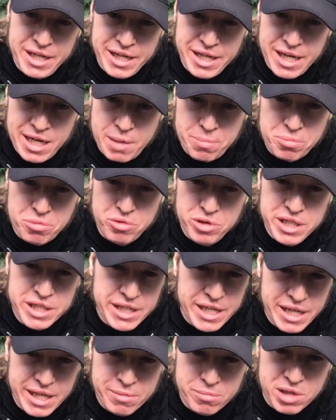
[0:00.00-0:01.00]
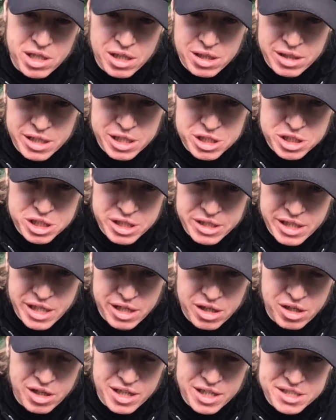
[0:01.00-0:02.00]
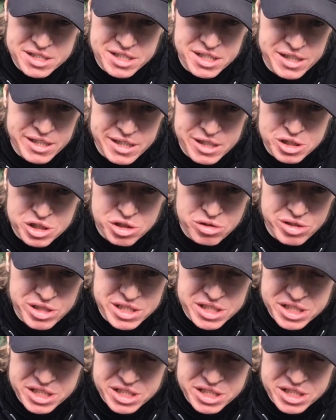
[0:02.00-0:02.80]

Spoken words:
He had a pregame collision that caused an injury.